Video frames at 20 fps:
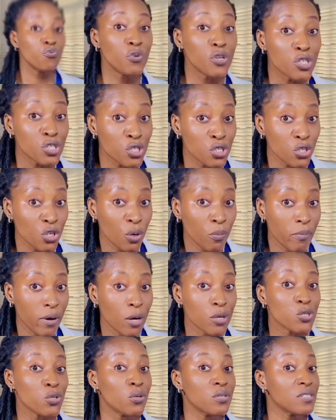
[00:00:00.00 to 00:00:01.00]
rinsing your
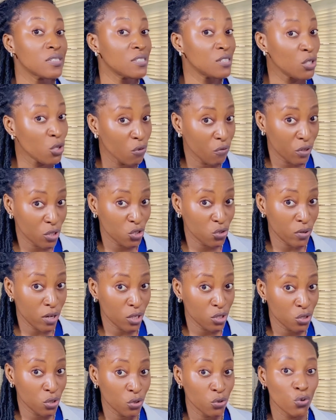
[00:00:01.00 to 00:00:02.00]
mouth on the day of
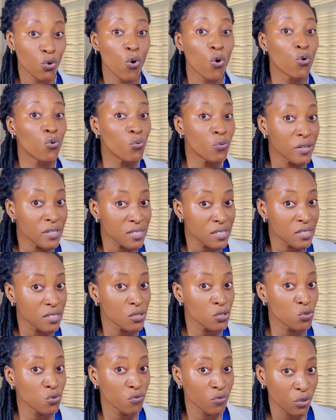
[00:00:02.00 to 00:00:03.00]
extraction or rinsing
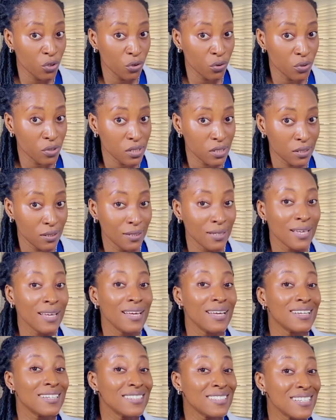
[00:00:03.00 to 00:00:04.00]
too vigorously.
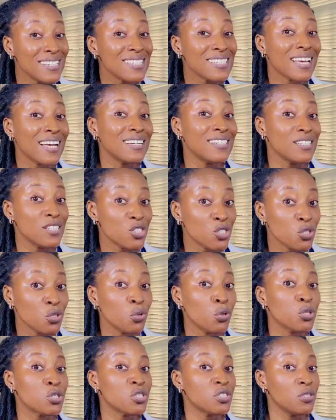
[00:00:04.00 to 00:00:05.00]
This can
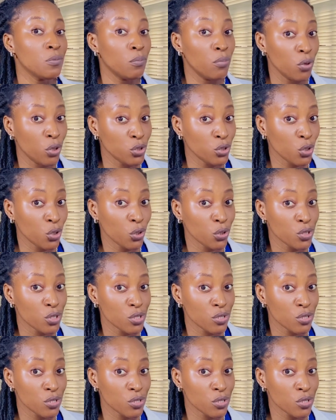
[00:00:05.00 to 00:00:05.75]
dislodge the blood clot.